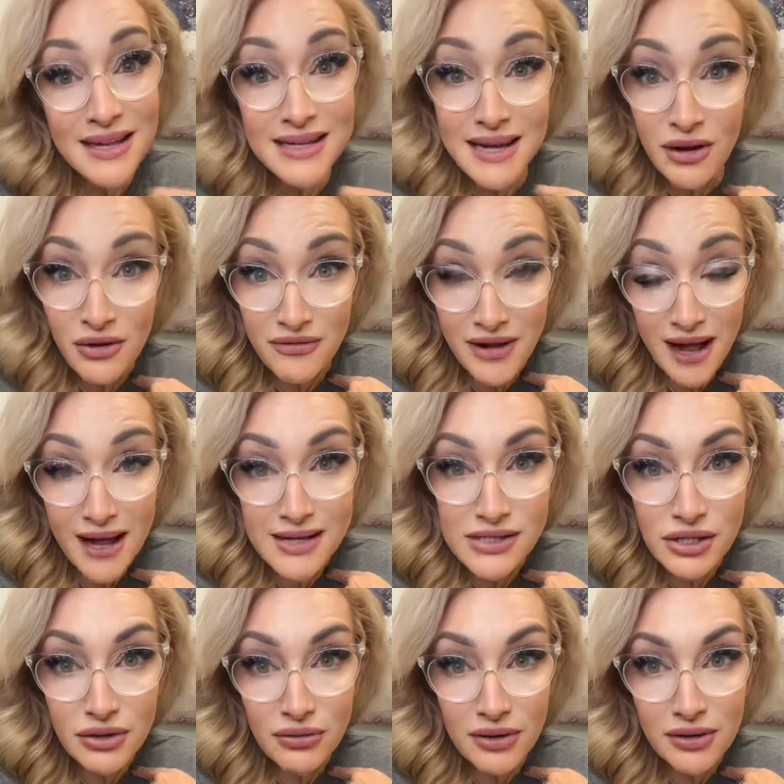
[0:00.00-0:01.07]
Now, if I
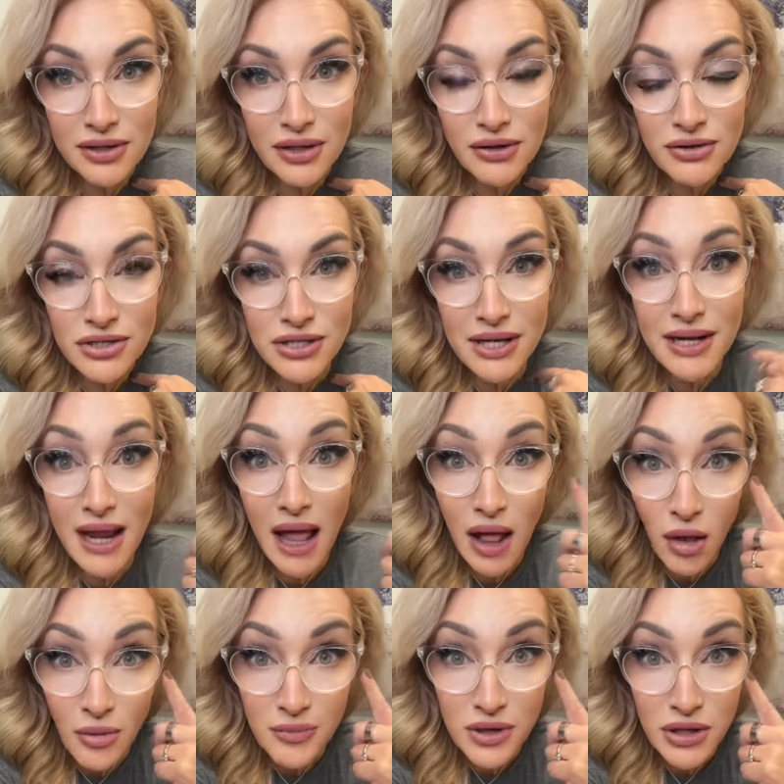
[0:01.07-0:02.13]
as a career coach can
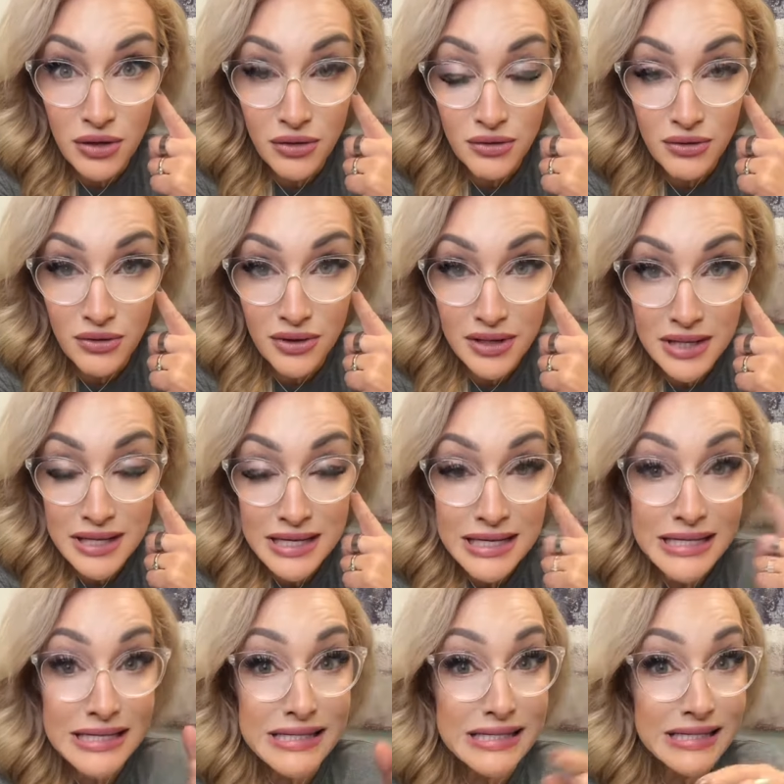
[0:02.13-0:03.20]
help you
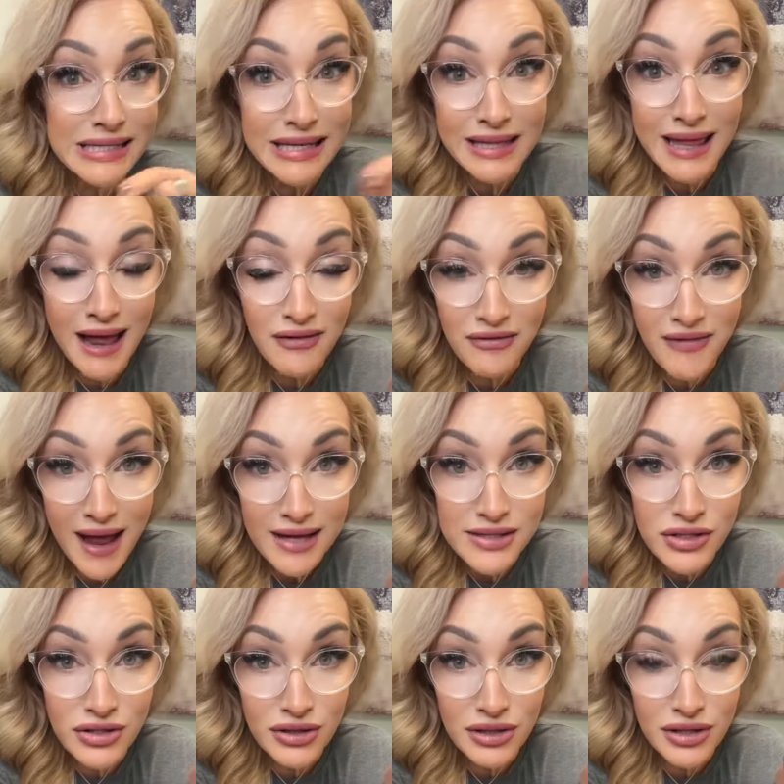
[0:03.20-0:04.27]
see that
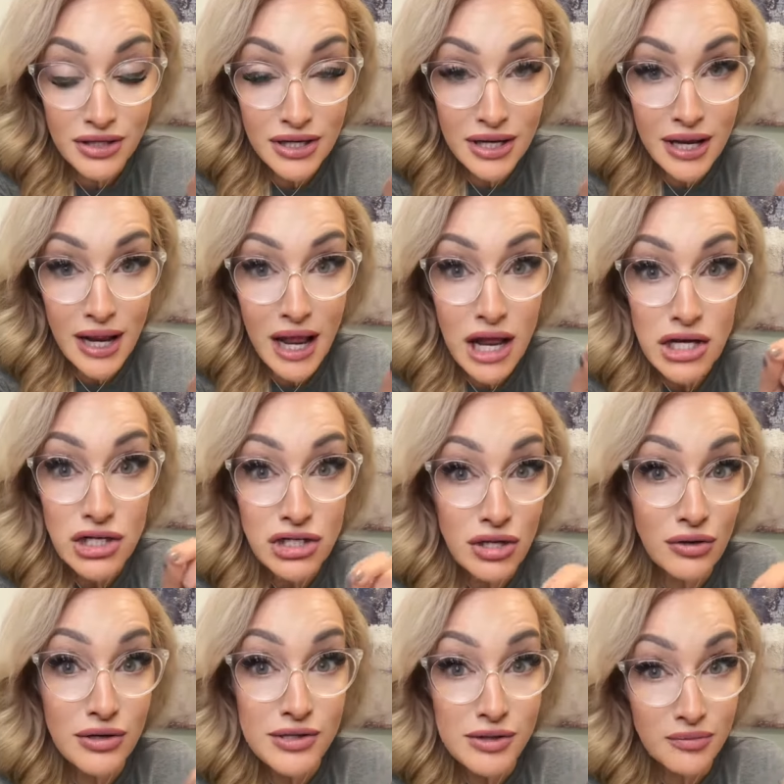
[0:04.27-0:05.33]
faster and
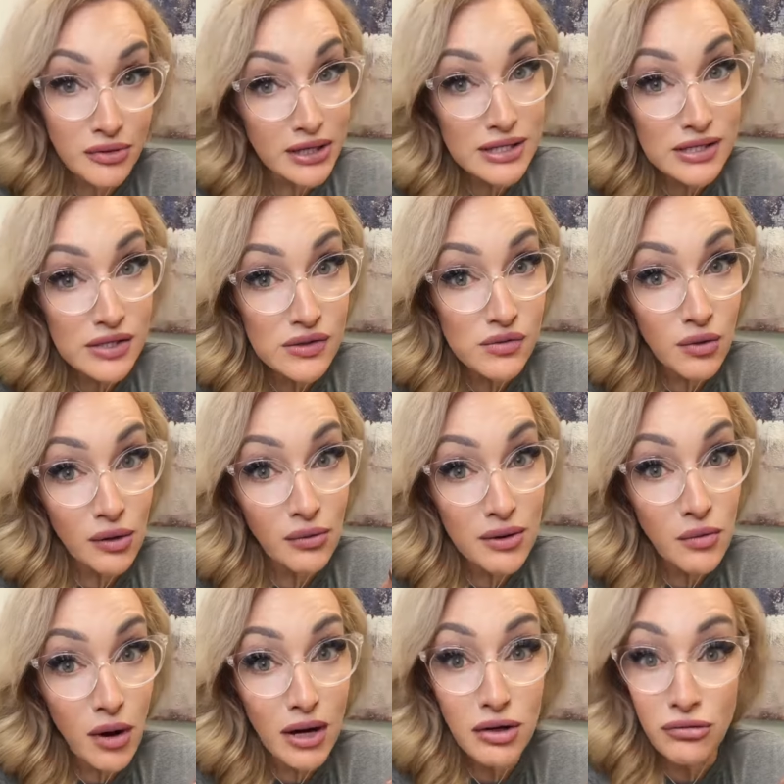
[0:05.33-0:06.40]
show you some places where we
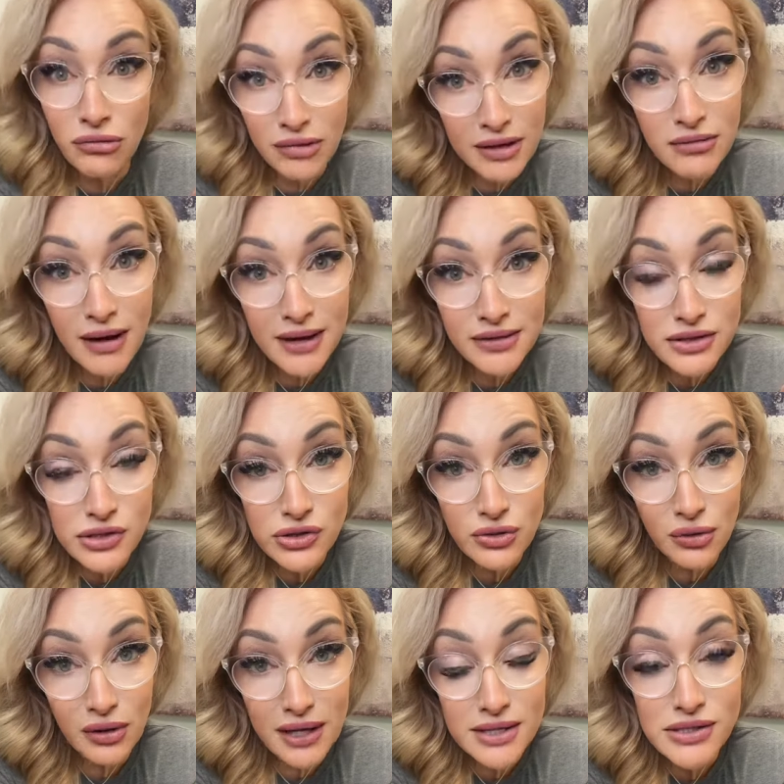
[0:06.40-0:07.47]
want to rewrite the
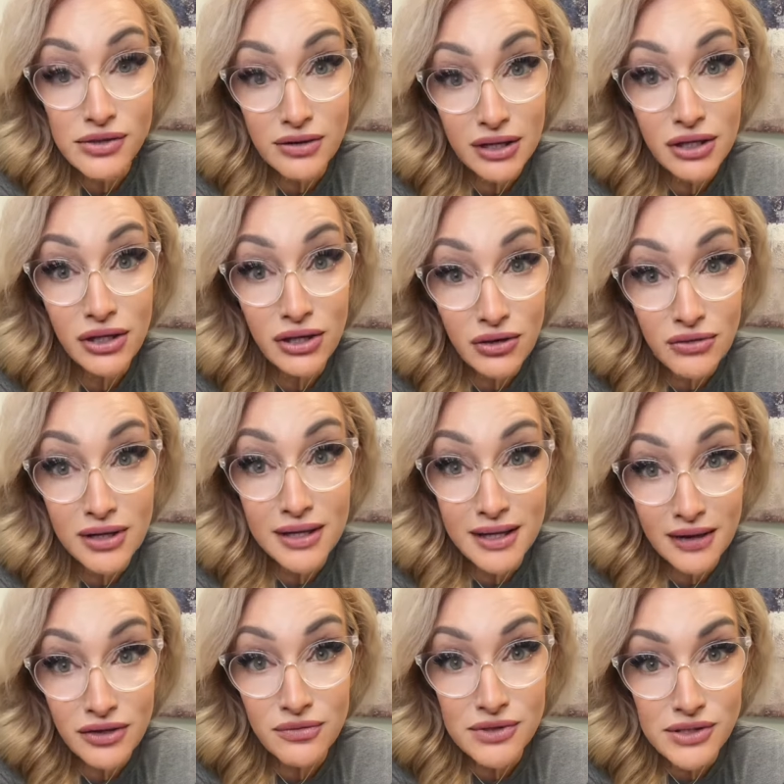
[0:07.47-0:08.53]
story so that you can
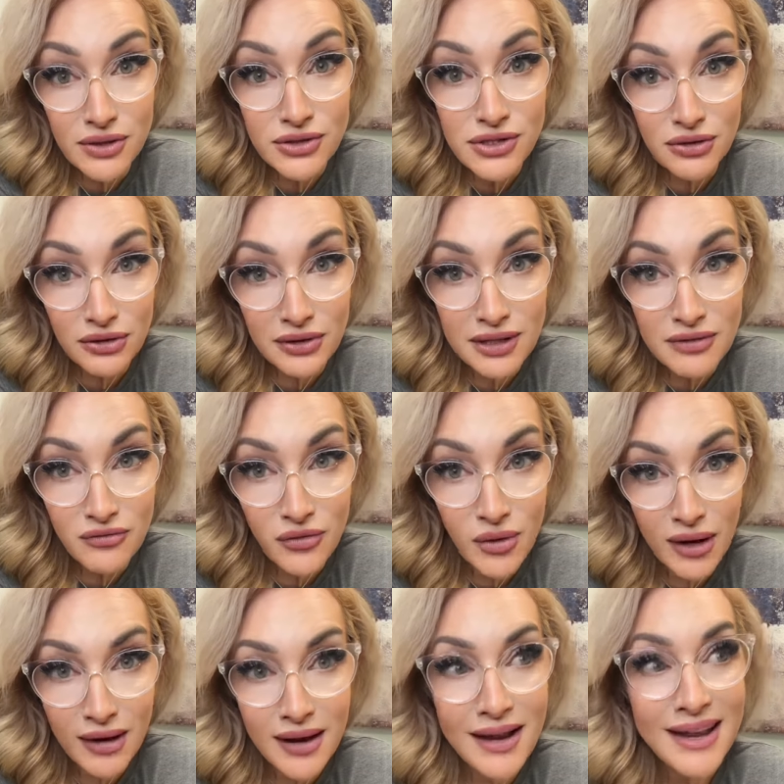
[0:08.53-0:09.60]
get the results you're looking
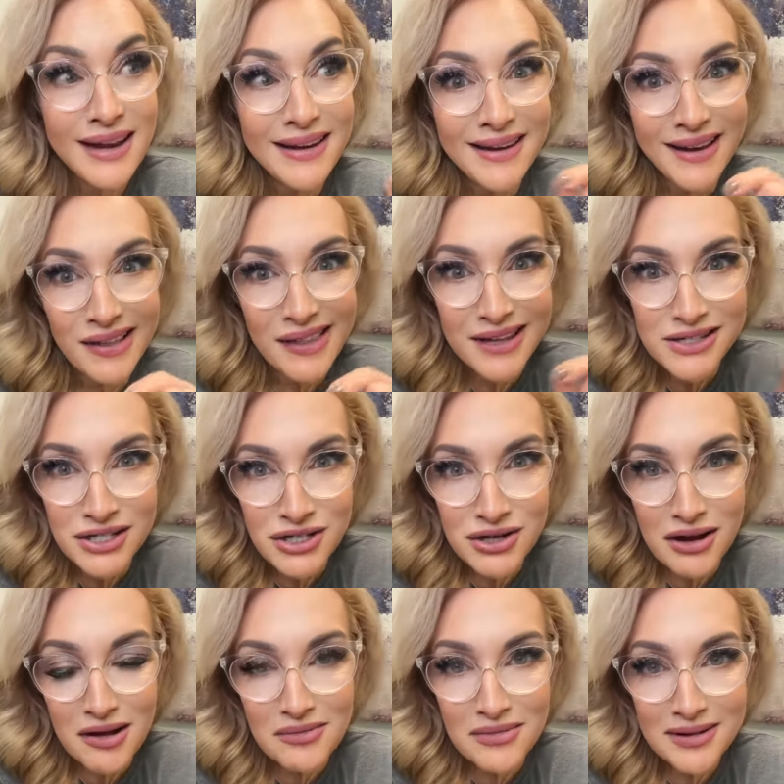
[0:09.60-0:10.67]
for, now that's a
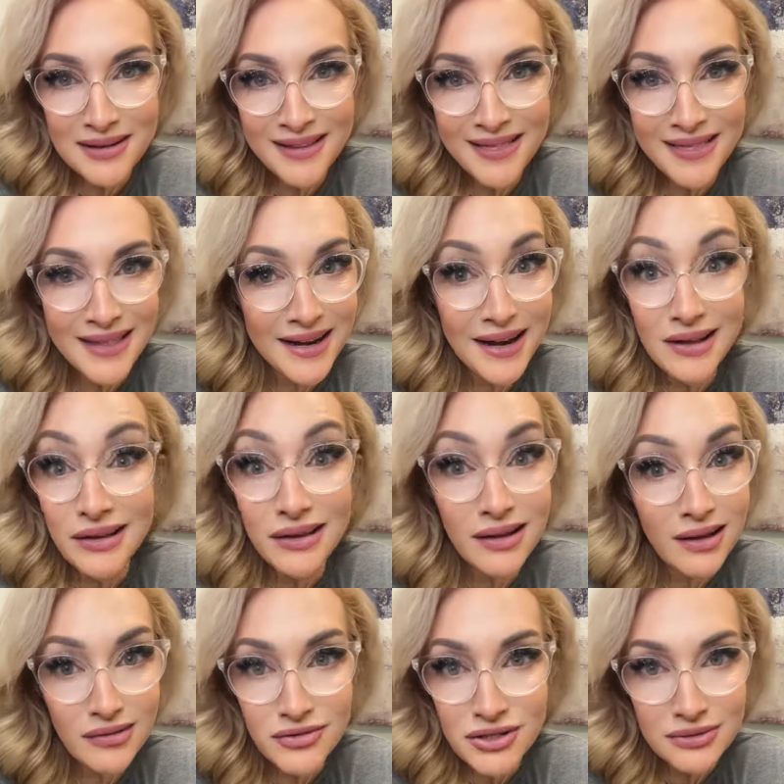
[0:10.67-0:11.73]
job that I
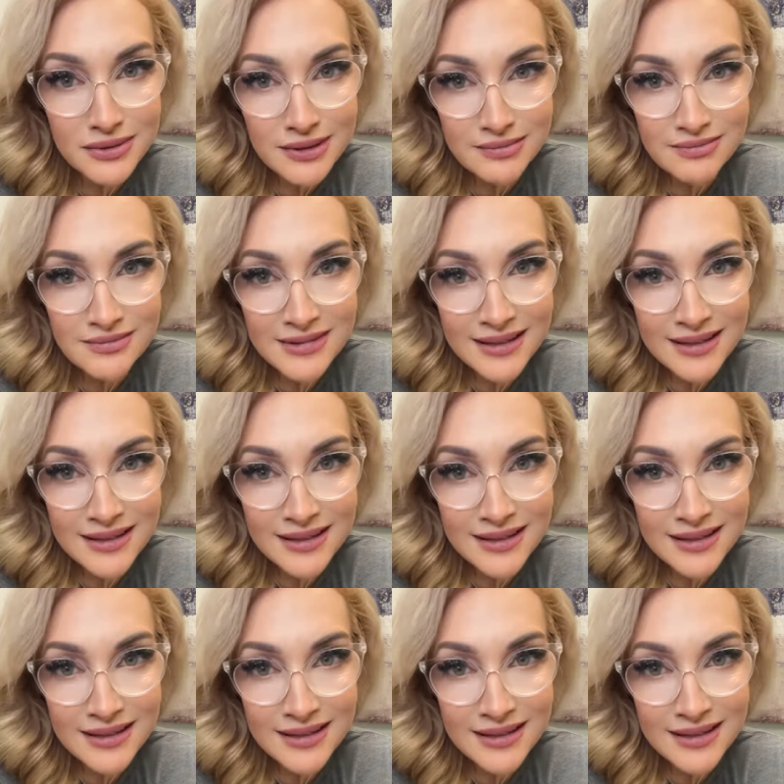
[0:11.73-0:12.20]
love doing.